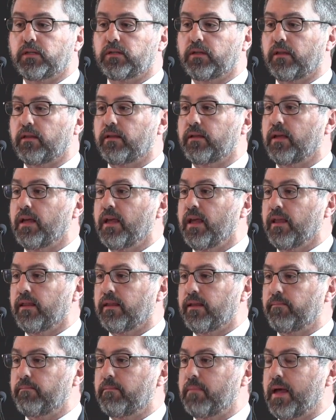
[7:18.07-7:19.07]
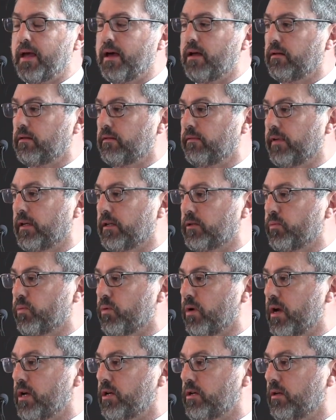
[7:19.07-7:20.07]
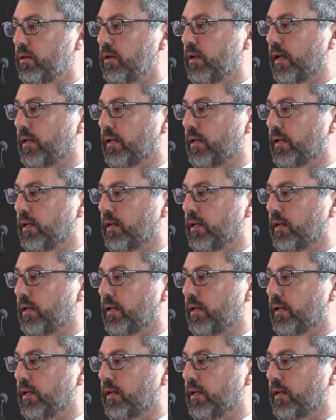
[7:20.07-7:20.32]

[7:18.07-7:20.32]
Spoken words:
So the amount of exploration